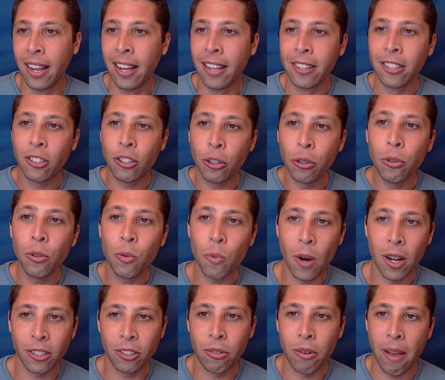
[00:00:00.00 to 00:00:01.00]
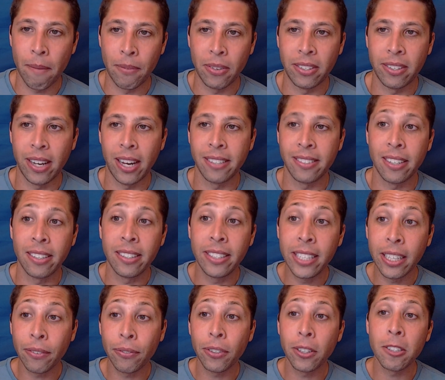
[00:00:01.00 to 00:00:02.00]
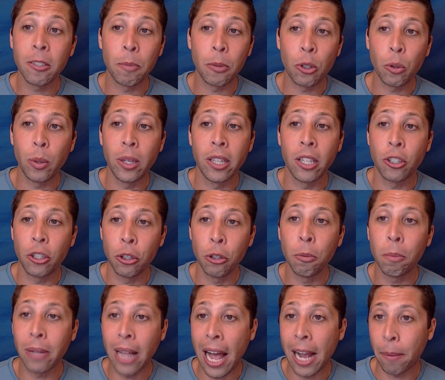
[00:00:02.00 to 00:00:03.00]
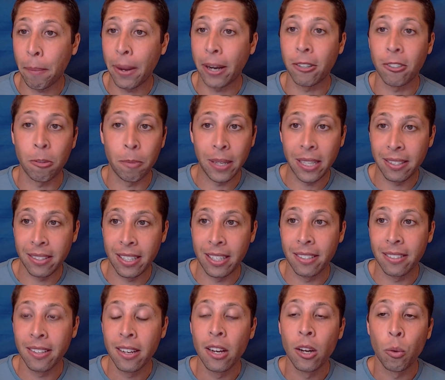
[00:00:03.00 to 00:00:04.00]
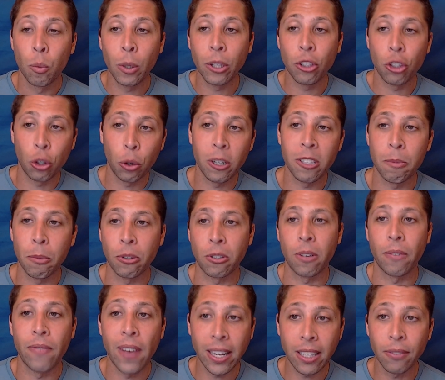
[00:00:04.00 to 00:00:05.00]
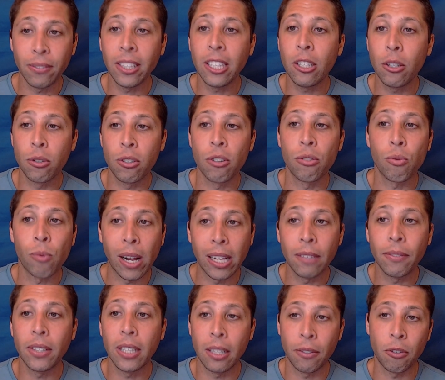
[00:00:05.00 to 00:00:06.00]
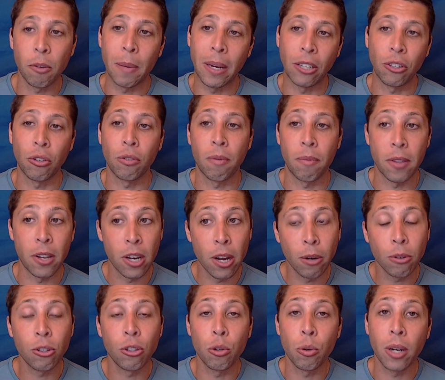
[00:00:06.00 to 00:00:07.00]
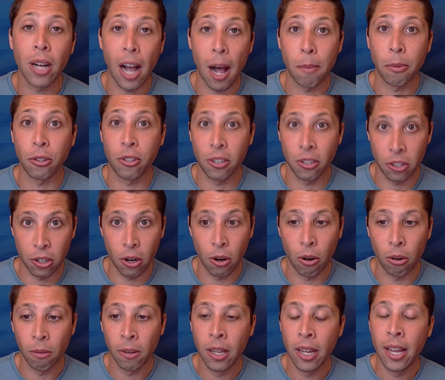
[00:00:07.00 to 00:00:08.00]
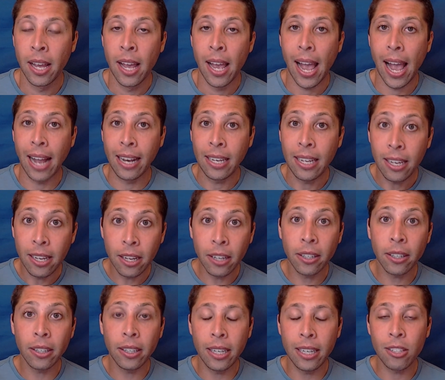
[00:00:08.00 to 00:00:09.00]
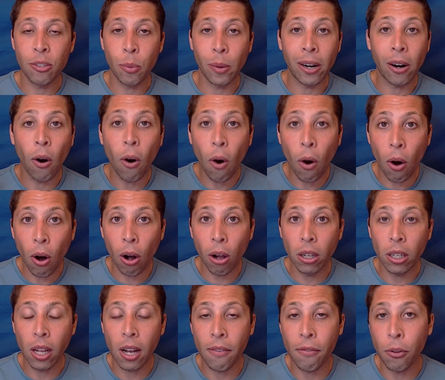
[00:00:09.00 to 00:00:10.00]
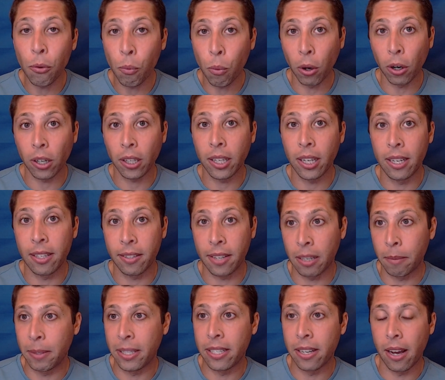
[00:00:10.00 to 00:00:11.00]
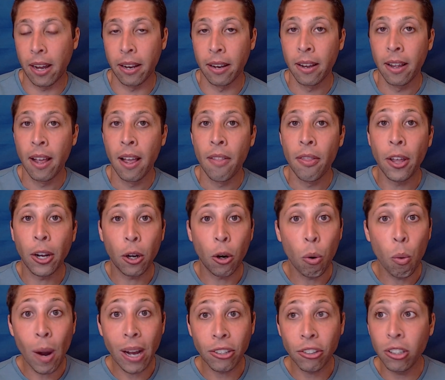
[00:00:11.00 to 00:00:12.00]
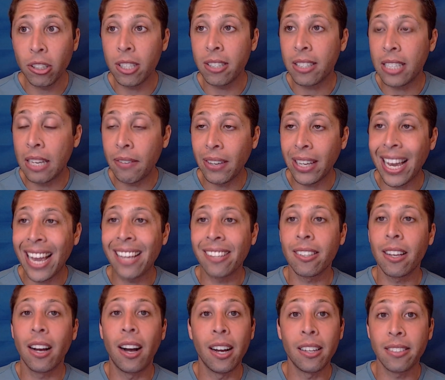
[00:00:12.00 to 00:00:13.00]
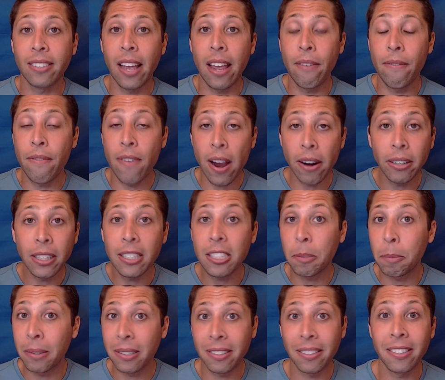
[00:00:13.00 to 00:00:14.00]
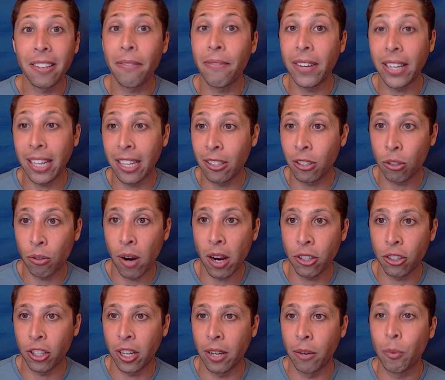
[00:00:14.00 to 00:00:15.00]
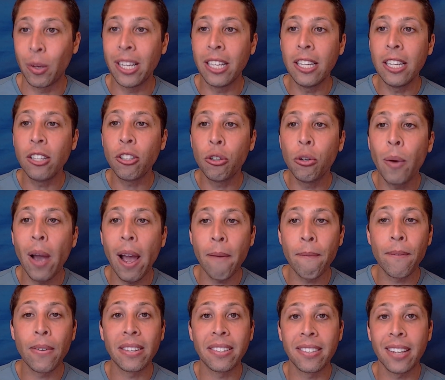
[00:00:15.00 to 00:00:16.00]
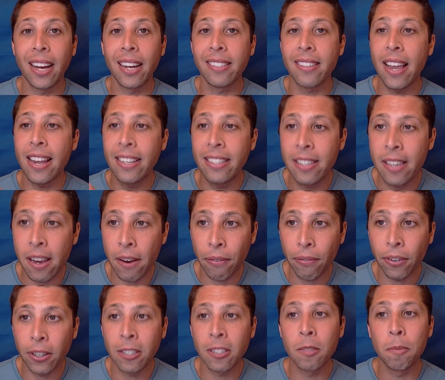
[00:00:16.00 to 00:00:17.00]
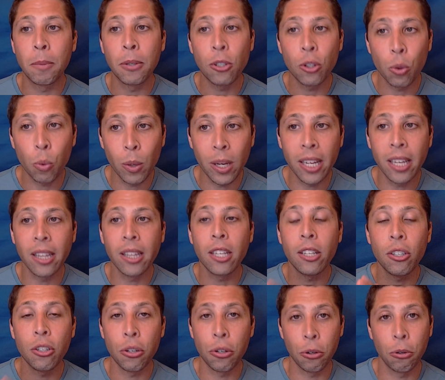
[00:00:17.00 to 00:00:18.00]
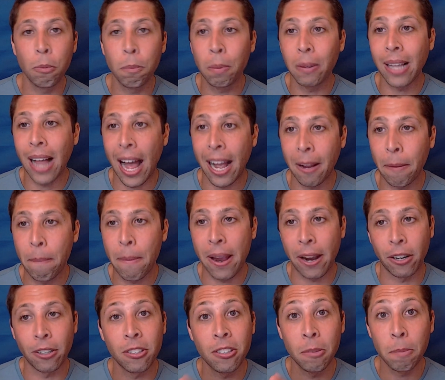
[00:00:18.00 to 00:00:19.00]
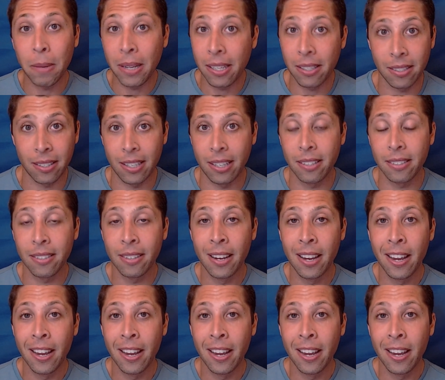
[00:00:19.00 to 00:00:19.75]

The student wants to emphasize a difference between the two black bear species. Which choice most effectively uses relevant information from the notes to accomplish this goal? And here is where all of the work is going to be done. The question is giving us a very specific instruction. We need to emphasize a difference between the two black bear species.